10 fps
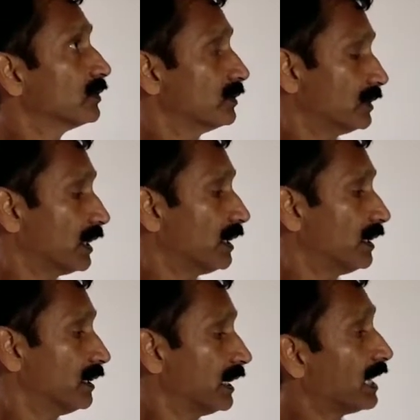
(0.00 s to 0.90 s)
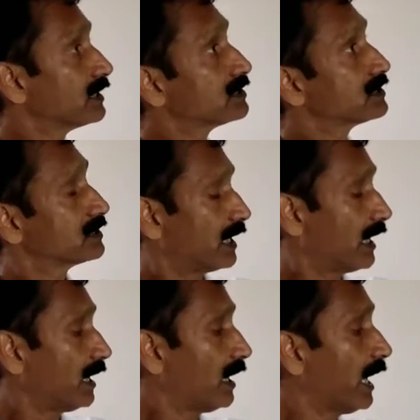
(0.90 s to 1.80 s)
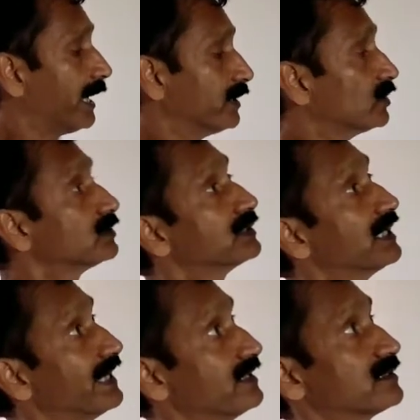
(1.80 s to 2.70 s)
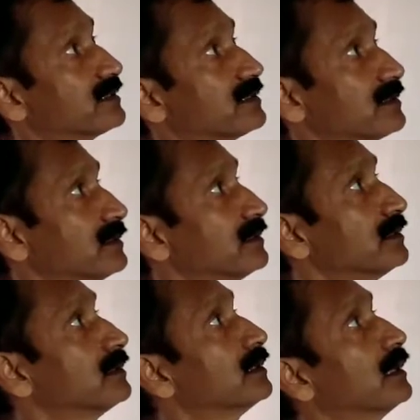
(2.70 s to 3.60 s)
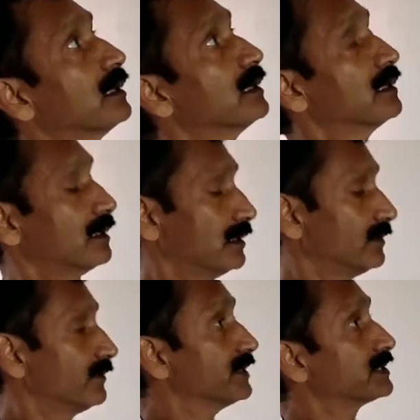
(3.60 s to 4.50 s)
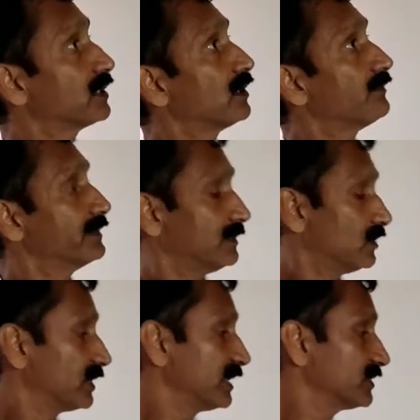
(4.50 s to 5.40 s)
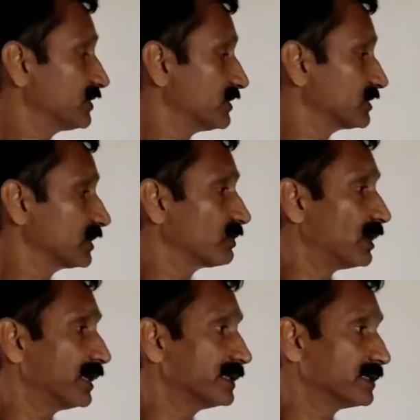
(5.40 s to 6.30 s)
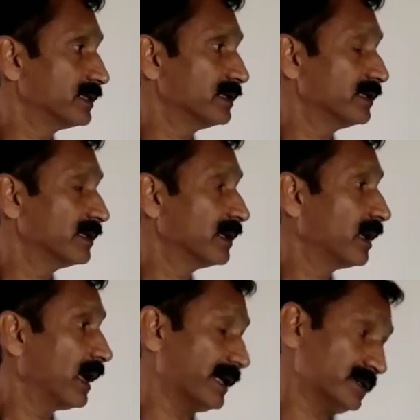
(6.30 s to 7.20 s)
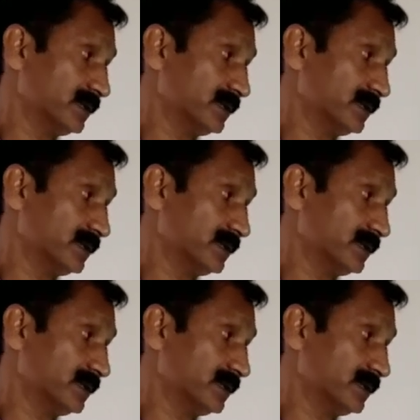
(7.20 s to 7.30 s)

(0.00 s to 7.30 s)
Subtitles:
the last and not the least feature of democracy is equality and